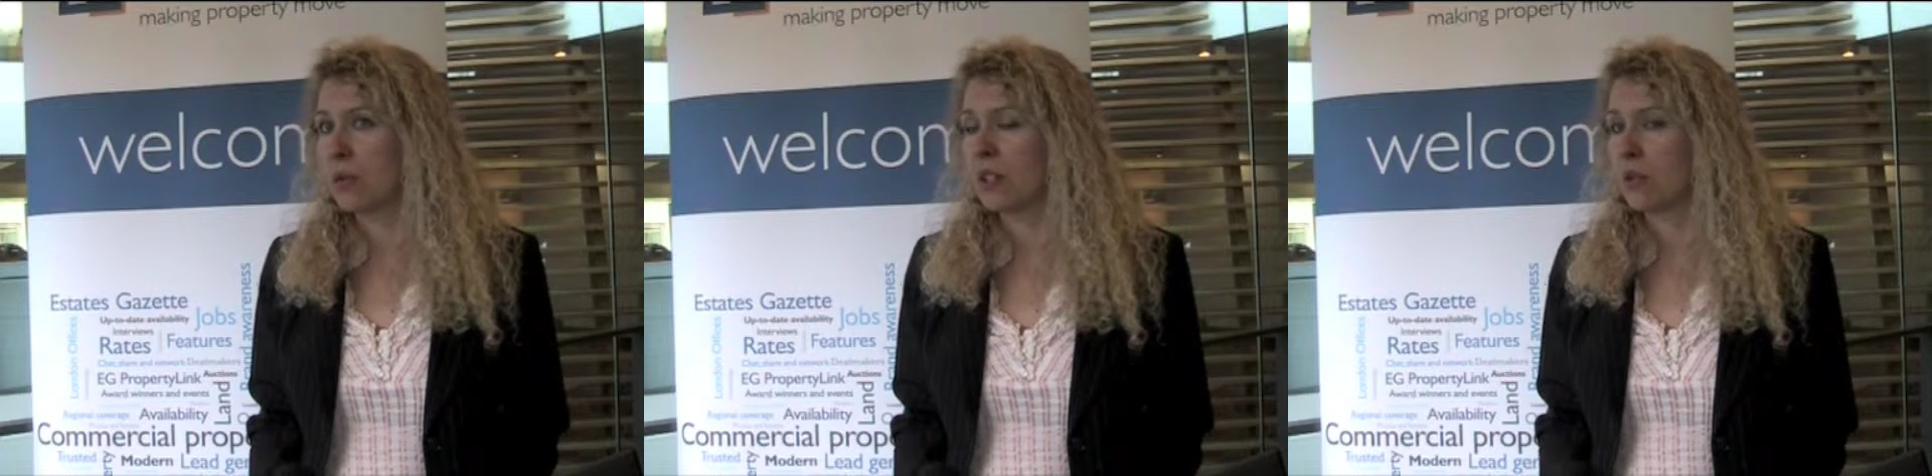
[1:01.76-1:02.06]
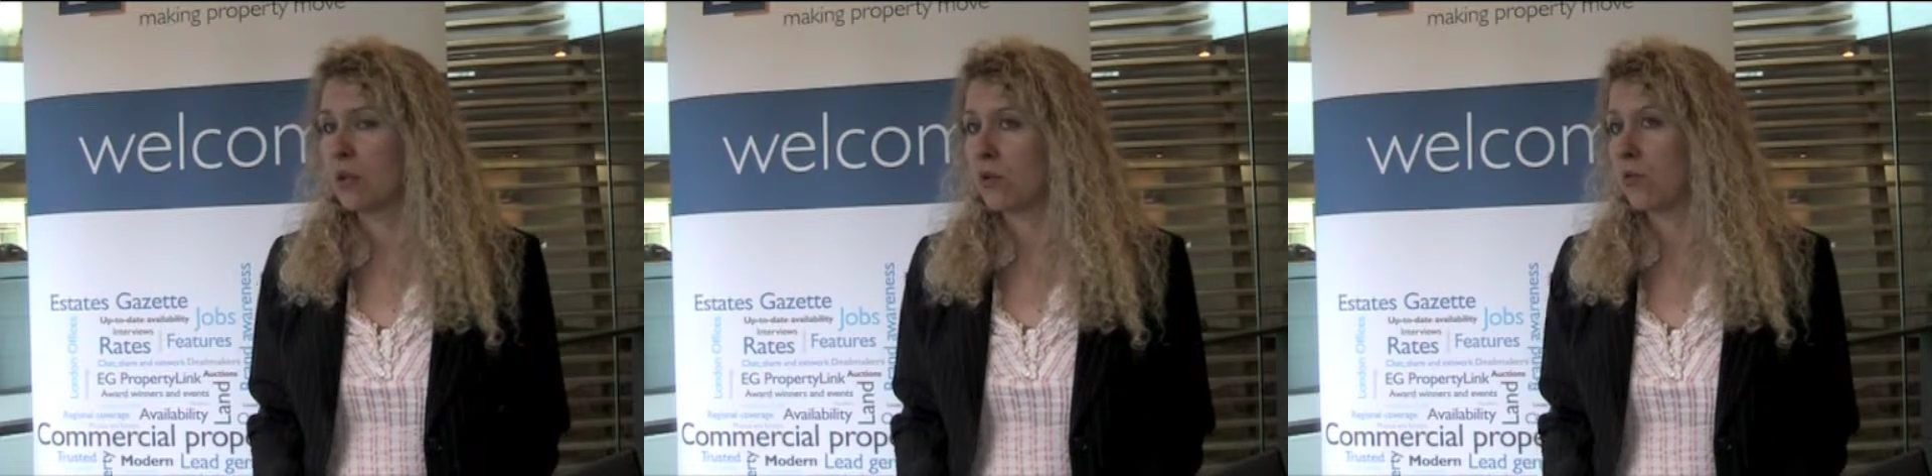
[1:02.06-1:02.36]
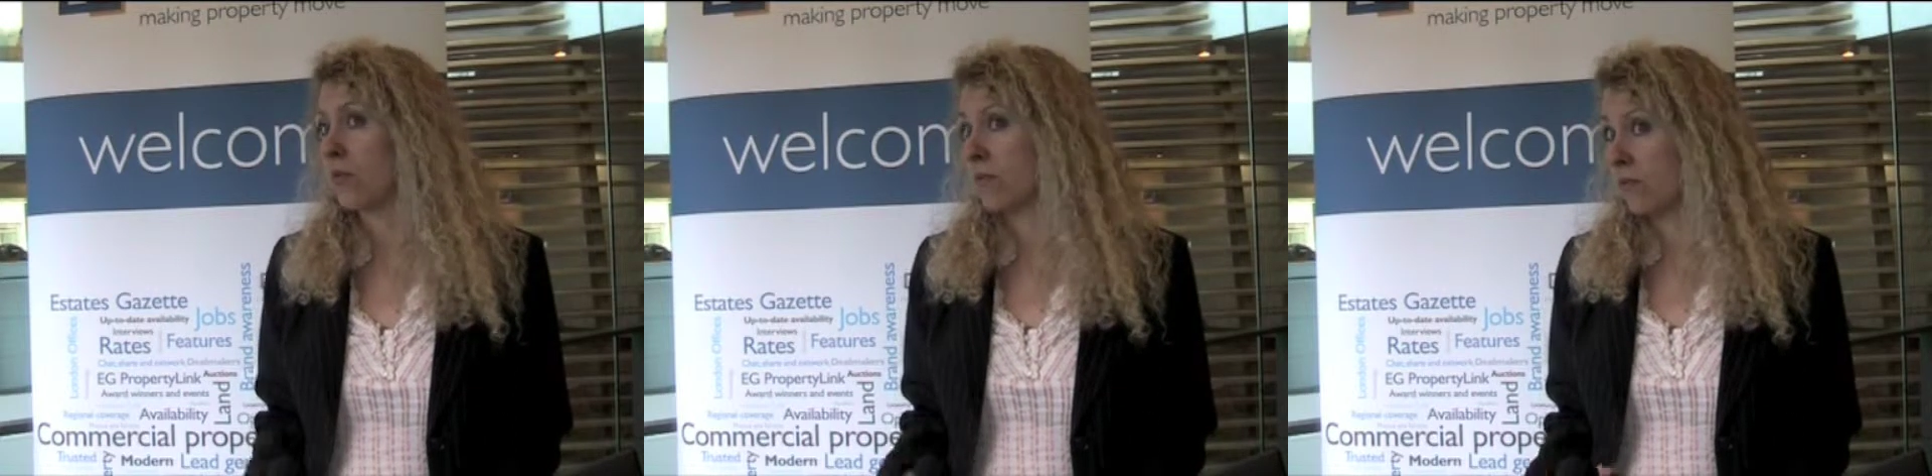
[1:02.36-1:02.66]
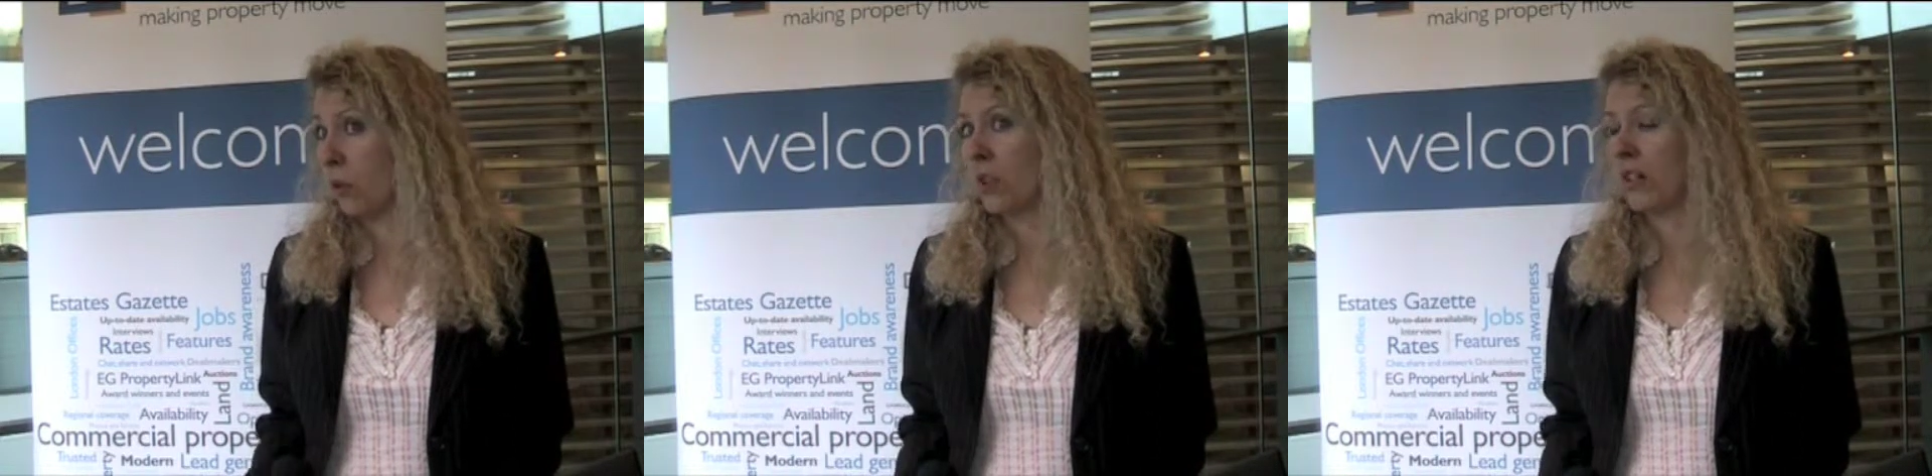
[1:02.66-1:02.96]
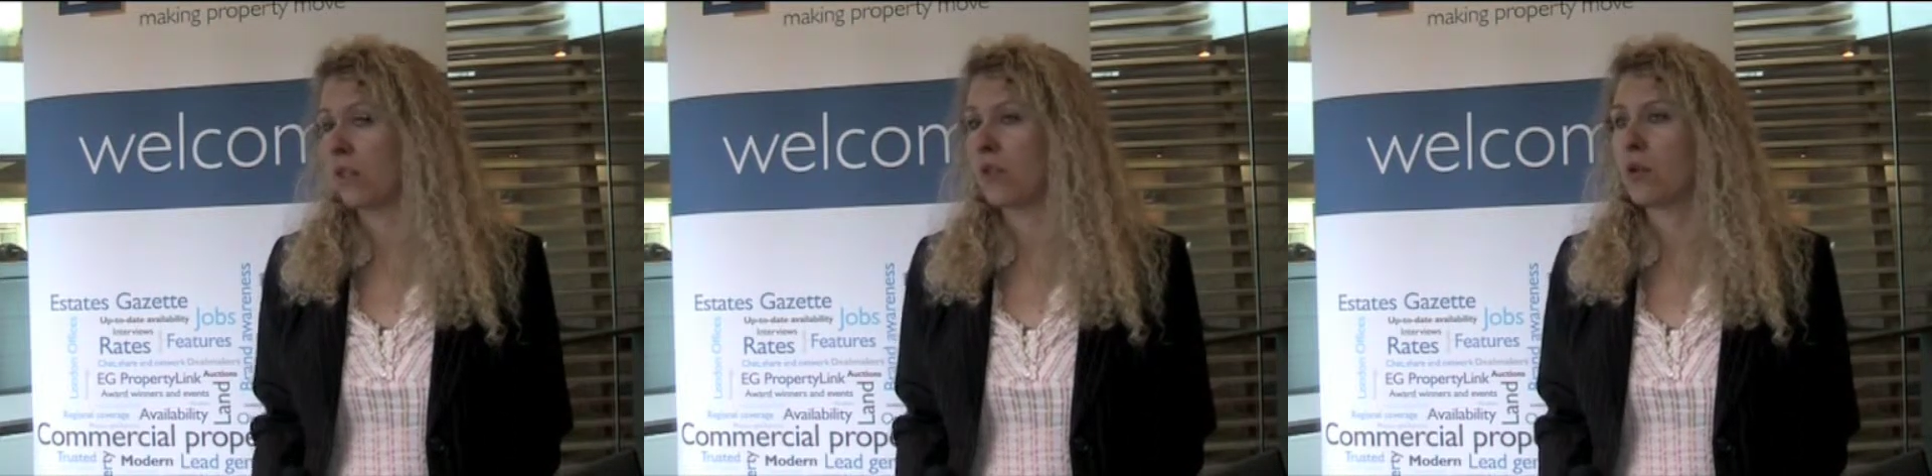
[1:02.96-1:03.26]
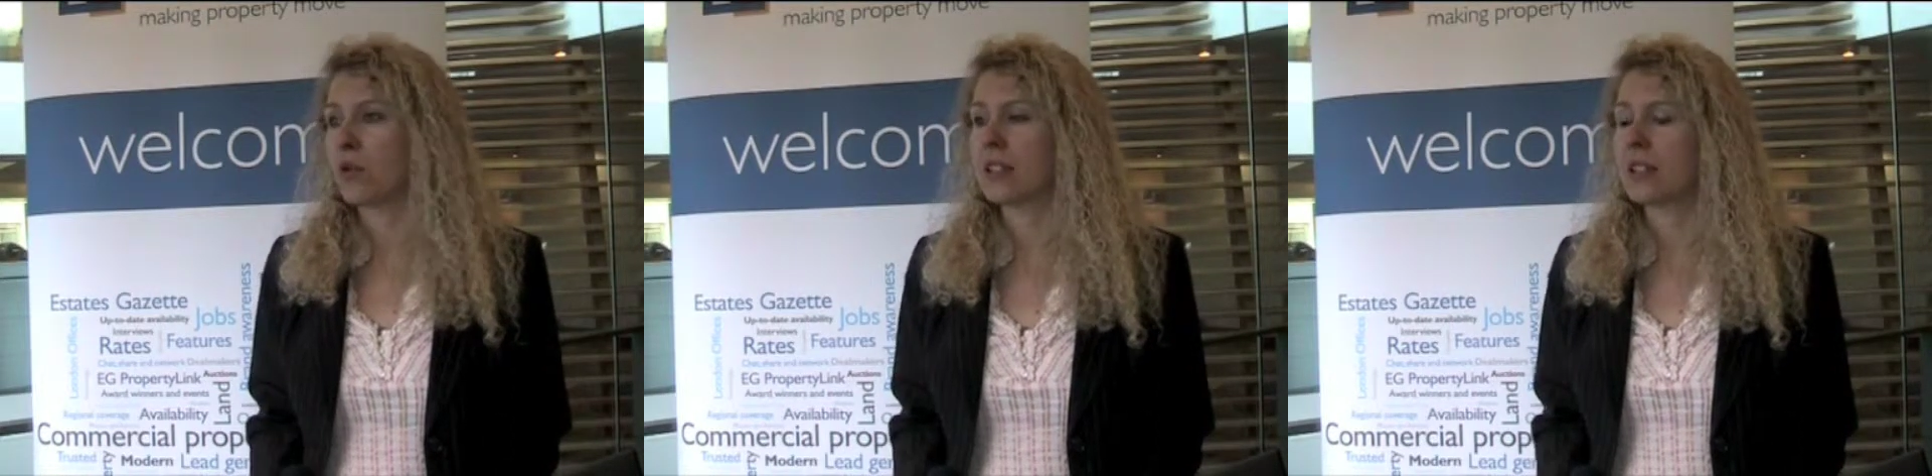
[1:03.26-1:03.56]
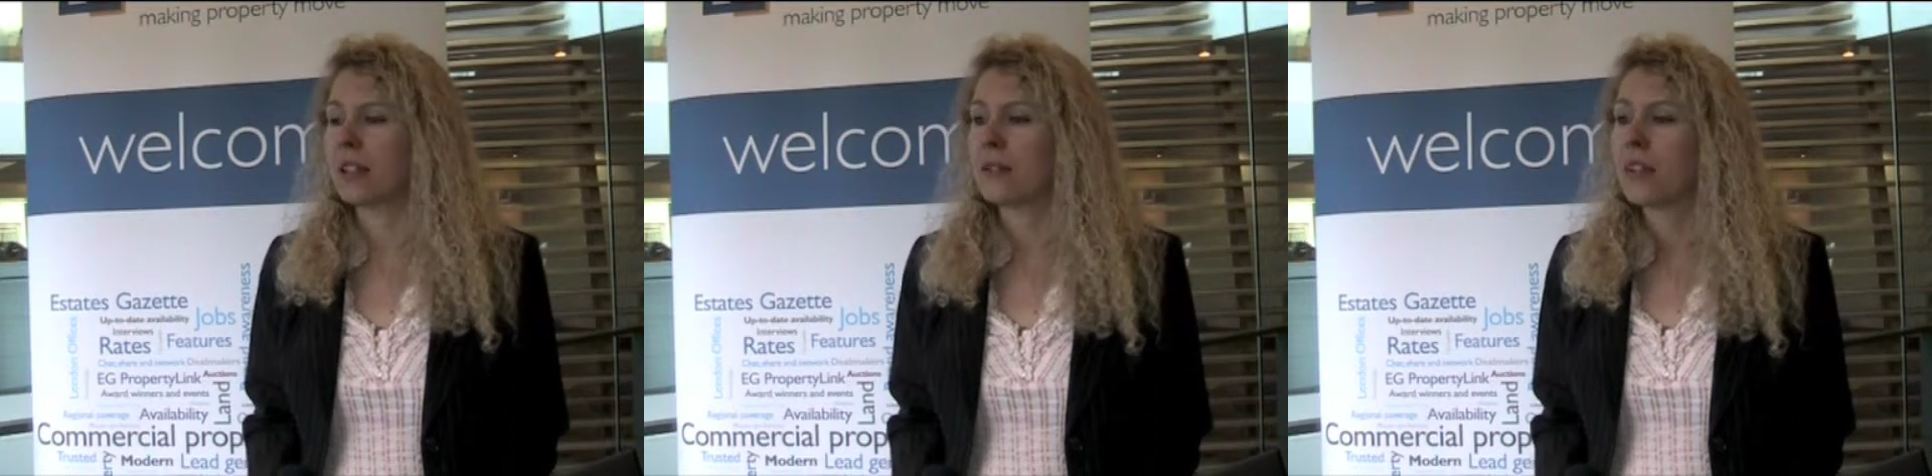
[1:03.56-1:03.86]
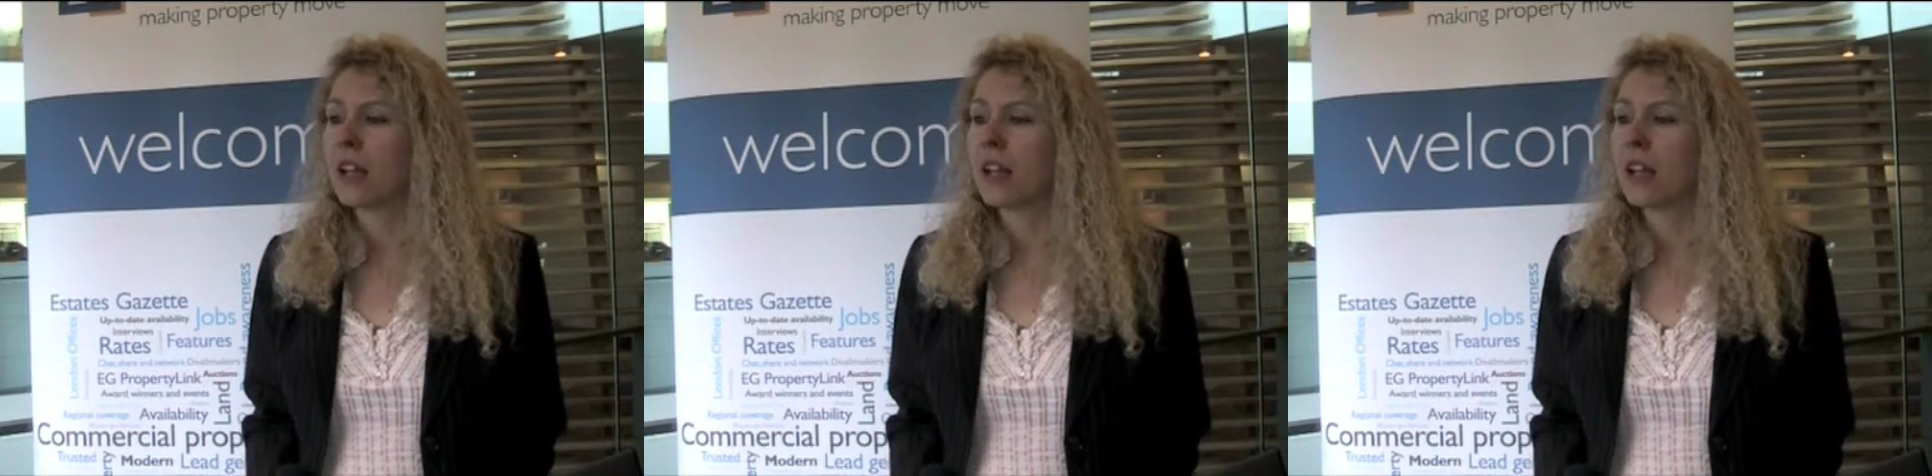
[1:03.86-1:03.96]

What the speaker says: when they were falling ferociously.